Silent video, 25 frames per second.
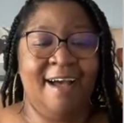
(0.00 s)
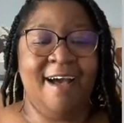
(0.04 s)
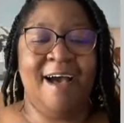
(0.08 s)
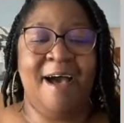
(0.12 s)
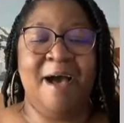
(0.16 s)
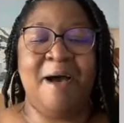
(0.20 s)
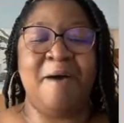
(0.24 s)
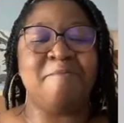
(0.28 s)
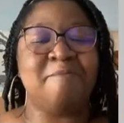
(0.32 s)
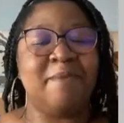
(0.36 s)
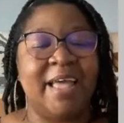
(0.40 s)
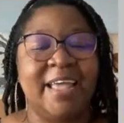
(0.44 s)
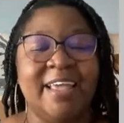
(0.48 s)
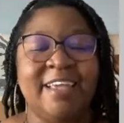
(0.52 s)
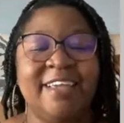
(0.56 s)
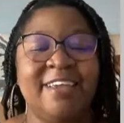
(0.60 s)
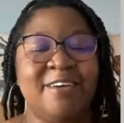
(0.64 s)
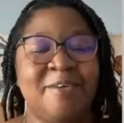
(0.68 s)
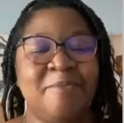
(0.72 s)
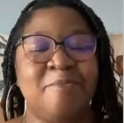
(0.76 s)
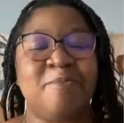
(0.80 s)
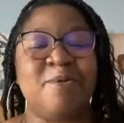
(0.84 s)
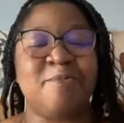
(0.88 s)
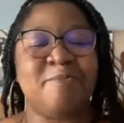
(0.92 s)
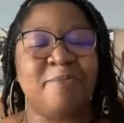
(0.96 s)
Make your
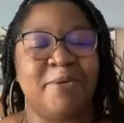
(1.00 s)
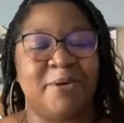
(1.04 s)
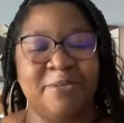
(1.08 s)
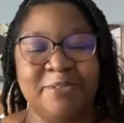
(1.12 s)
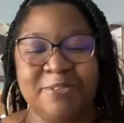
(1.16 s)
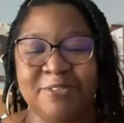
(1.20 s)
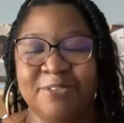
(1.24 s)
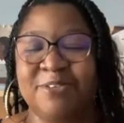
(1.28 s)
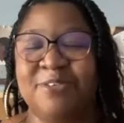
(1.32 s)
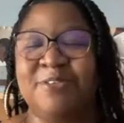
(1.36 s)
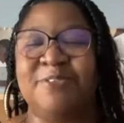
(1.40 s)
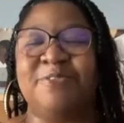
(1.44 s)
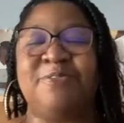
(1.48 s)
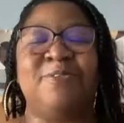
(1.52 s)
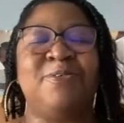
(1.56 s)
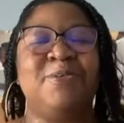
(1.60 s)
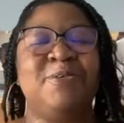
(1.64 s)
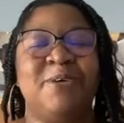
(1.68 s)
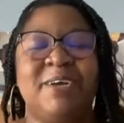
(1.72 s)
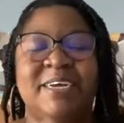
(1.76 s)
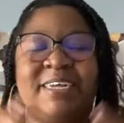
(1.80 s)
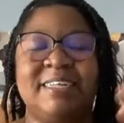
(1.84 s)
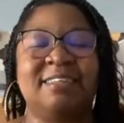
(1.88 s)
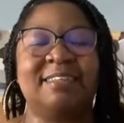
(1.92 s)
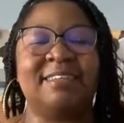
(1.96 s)
proposal a full
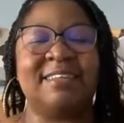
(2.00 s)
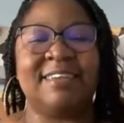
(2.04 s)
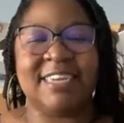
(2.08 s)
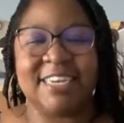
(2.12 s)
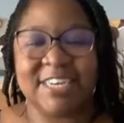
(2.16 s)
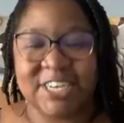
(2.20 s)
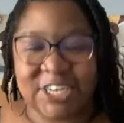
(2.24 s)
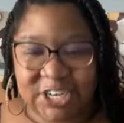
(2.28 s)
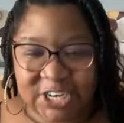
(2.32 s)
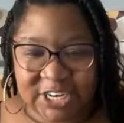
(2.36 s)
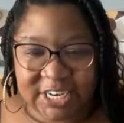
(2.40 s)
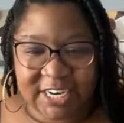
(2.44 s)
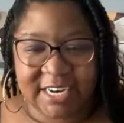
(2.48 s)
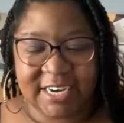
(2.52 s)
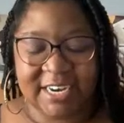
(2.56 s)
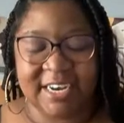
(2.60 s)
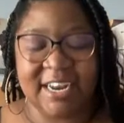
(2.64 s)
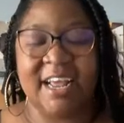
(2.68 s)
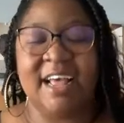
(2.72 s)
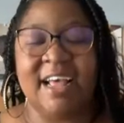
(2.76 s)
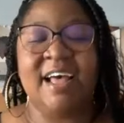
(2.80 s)
extension